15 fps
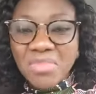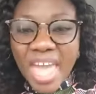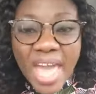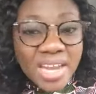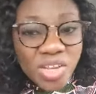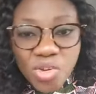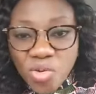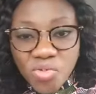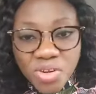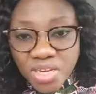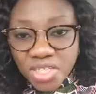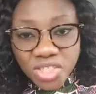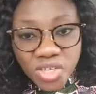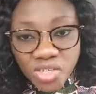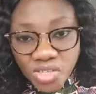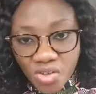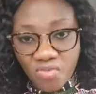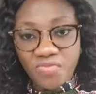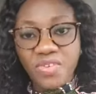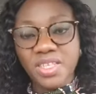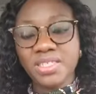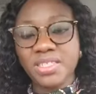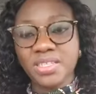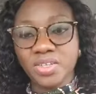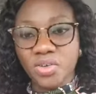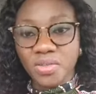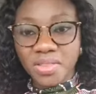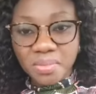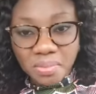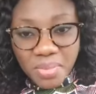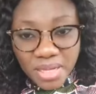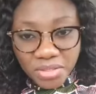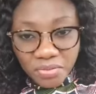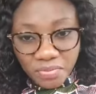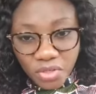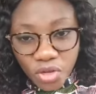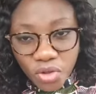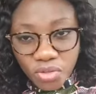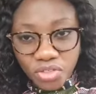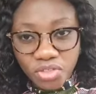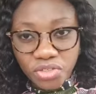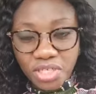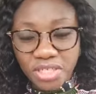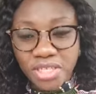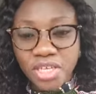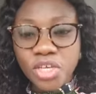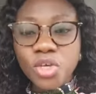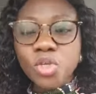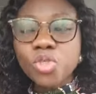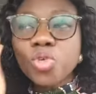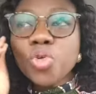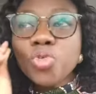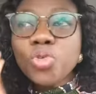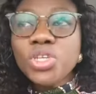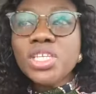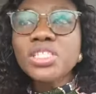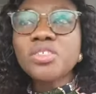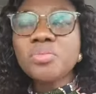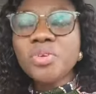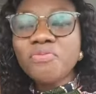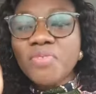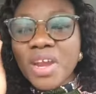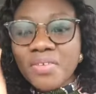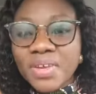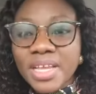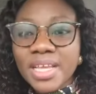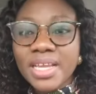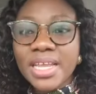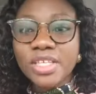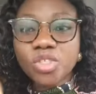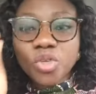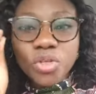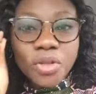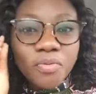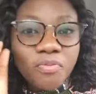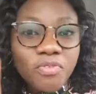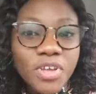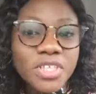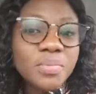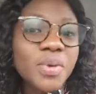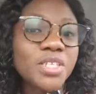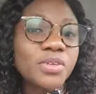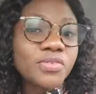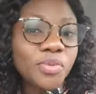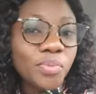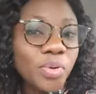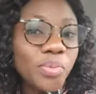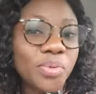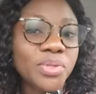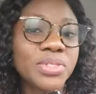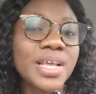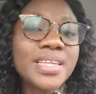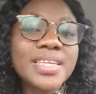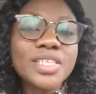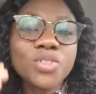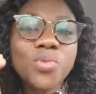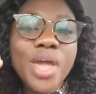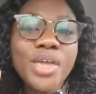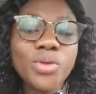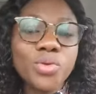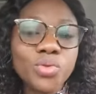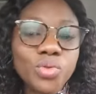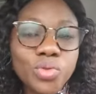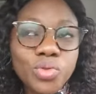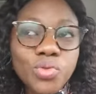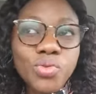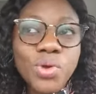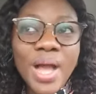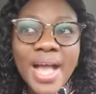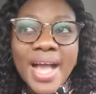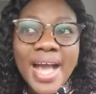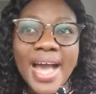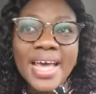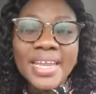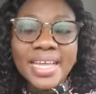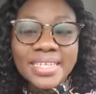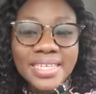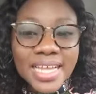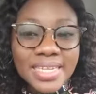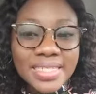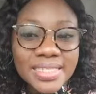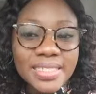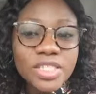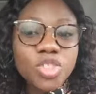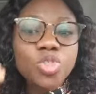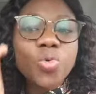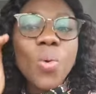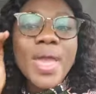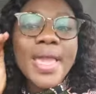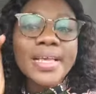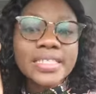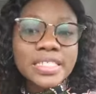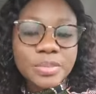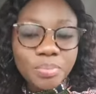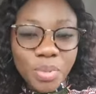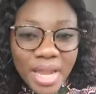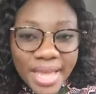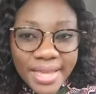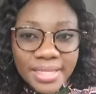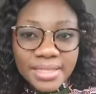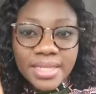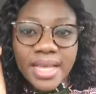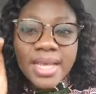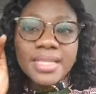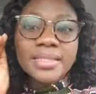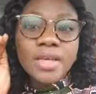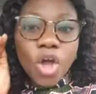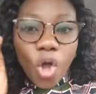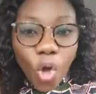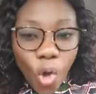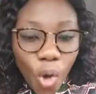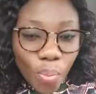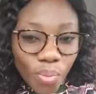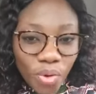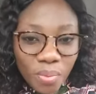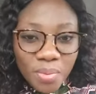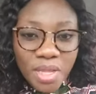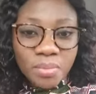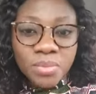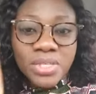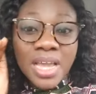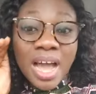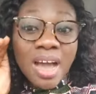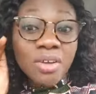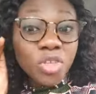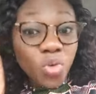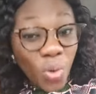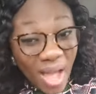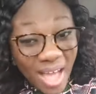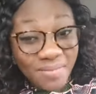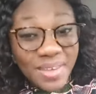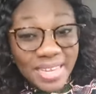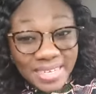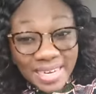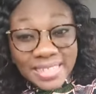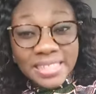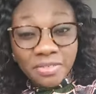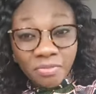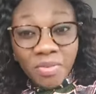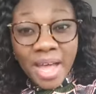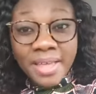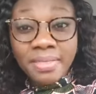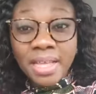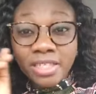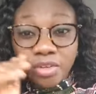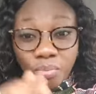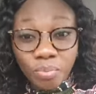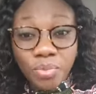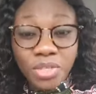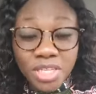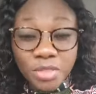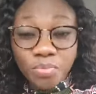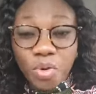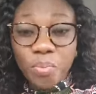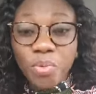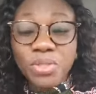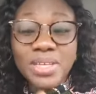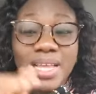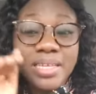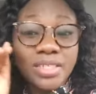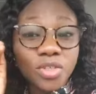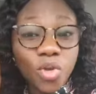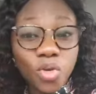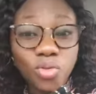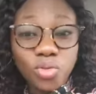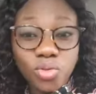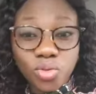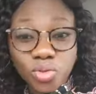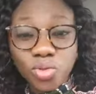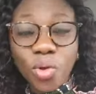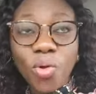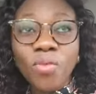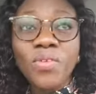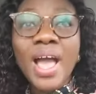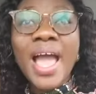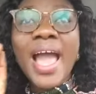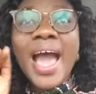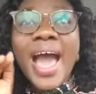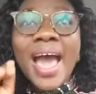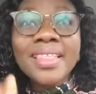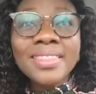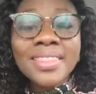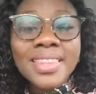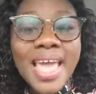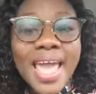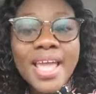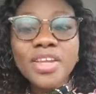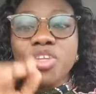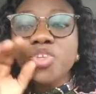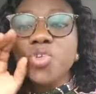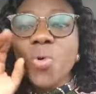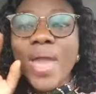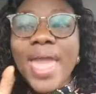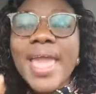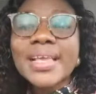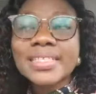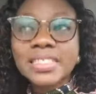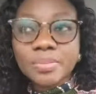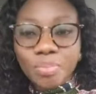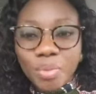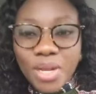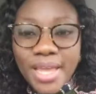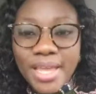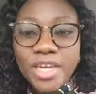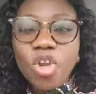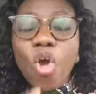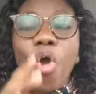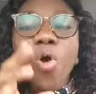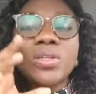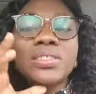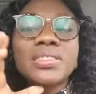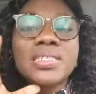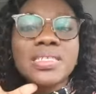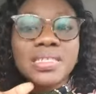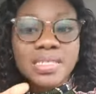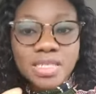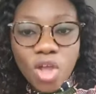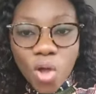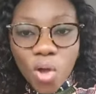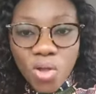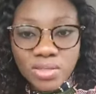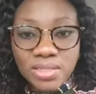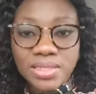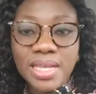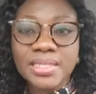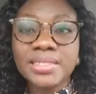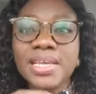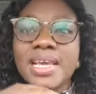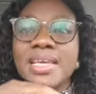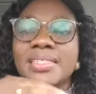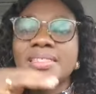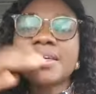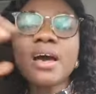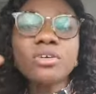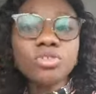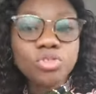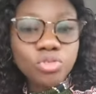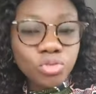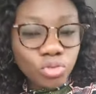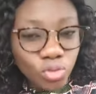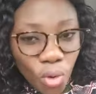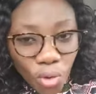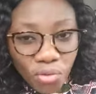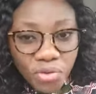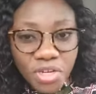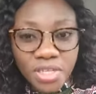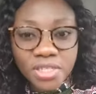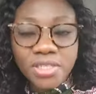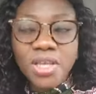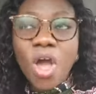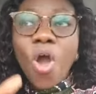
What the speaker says: ethno-religious conflicts in the northern part of the country. So you need to be very clear. So the first part of the proposal is where you do an analysis to explain the core problem you have identified that this proposal is going to solve, and then you explain or discuss and tell stories